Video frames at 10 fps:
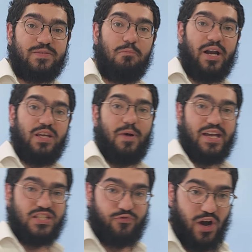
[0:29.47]
money by
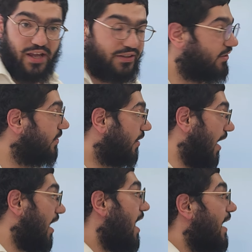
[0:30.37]
his friend.
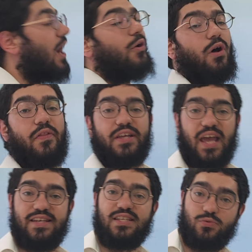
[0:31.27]
Okay? Now in all the
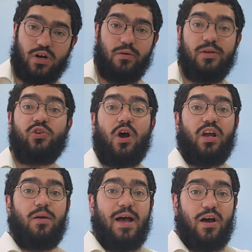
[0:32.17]
cases we're going to be
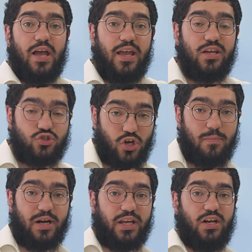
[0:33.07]
talking about a
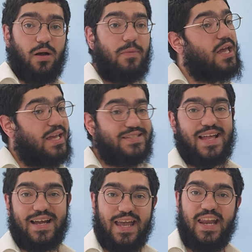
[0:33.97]
shomer chinam. He's
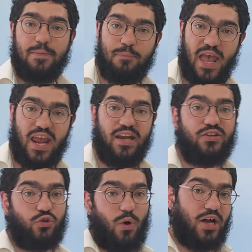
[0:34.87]
not getting
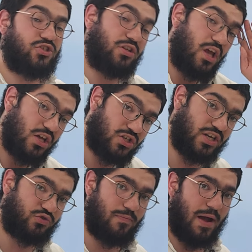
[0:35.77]
paid to watch it. So
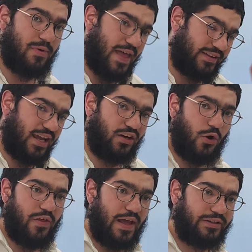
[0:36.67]
just remember that. Take
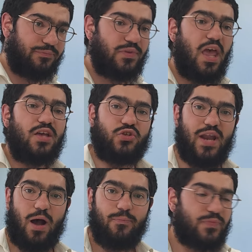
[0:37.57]
note of that. So
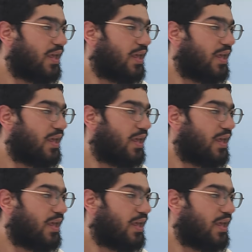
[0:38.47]
now,